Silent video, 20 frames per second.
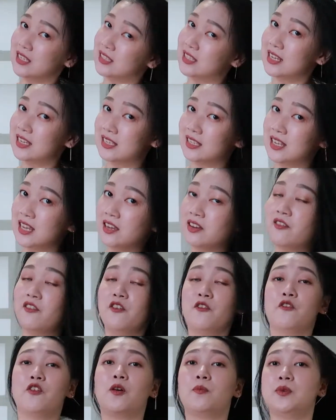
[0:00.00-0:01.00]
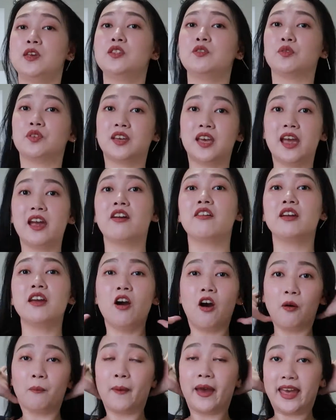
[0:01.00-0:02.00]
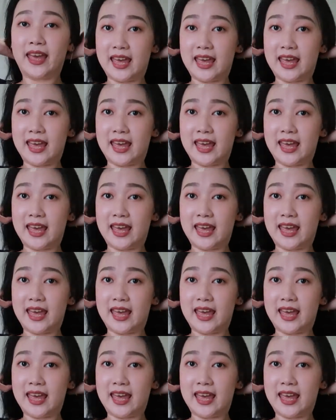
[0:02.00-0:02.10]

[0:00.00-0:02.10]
is this thing for me to carry on my